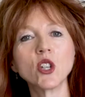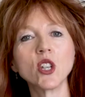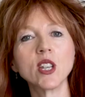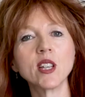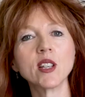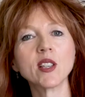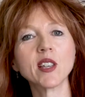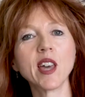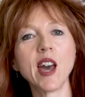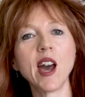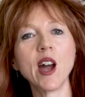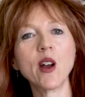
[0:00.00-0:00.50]
She
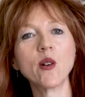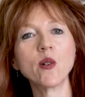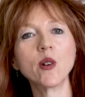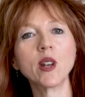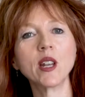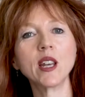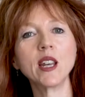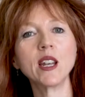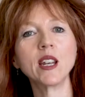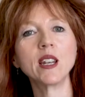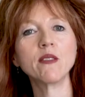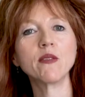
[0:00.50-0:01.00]
is
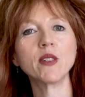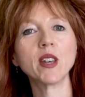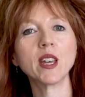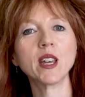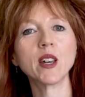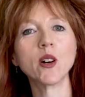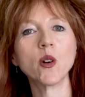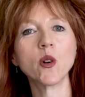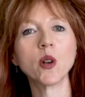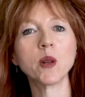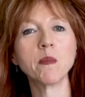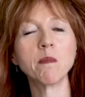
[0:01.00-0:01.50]
currently
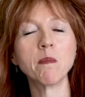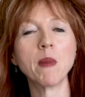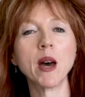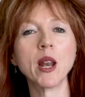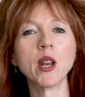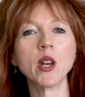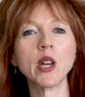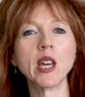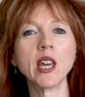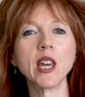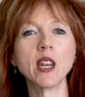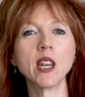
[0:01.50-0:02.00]
living on a
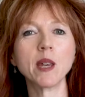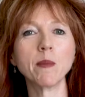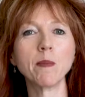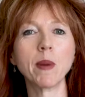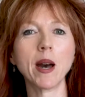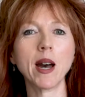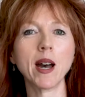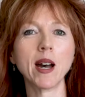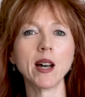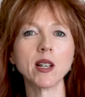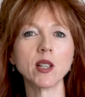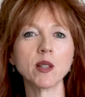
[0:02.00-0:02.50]
manaheri
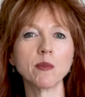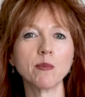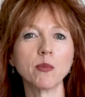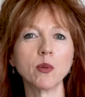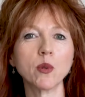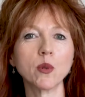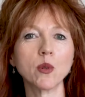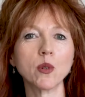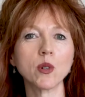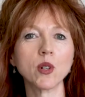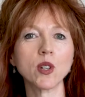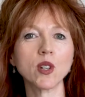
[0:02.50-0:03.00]

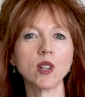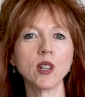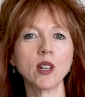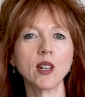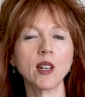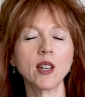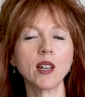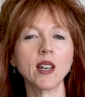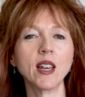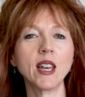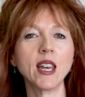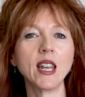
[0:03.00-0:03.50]
passport,
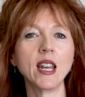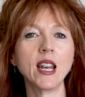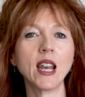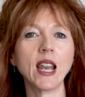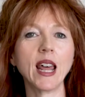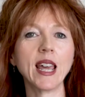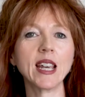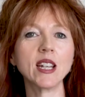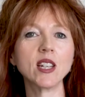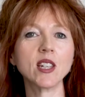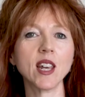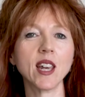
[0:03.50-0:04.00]
in
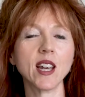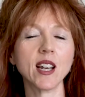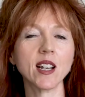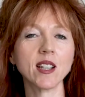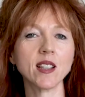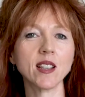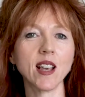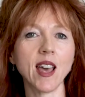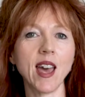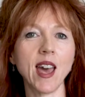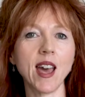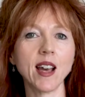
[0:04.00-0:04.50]

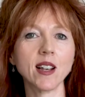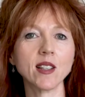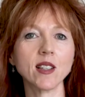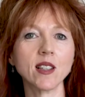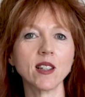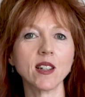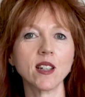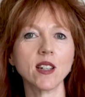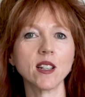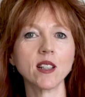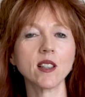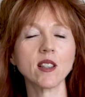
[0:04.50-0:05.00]
latex
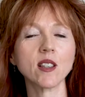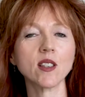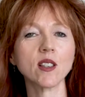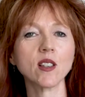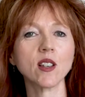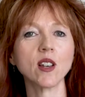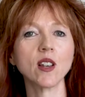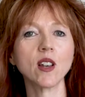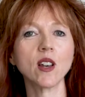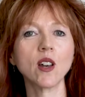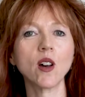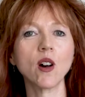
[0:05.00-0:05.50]

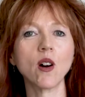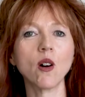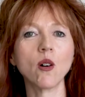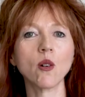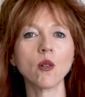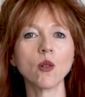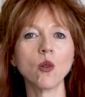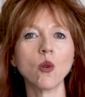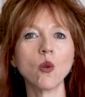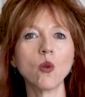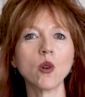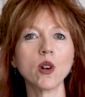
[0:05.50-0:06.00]
accidents,
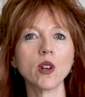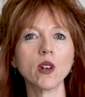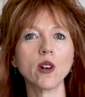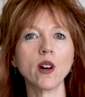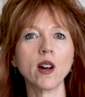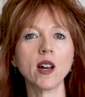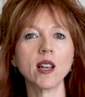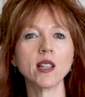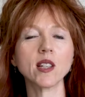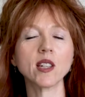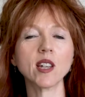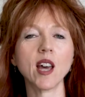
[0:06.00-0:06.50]
on
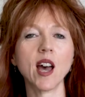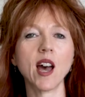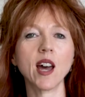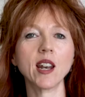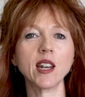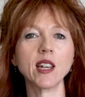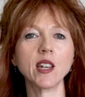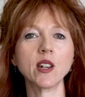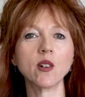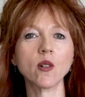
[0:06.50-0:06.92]
organised honey